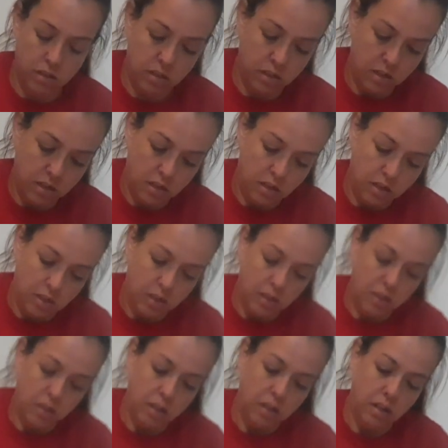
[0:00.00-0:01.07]

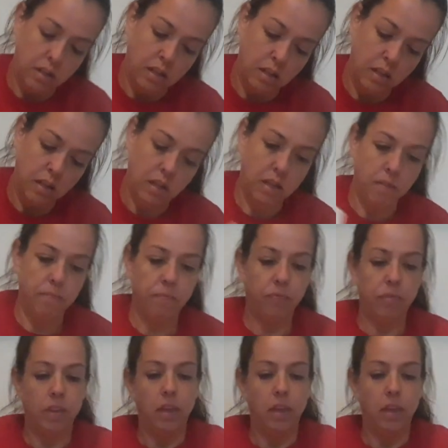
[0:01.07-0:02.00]
Nothing is said.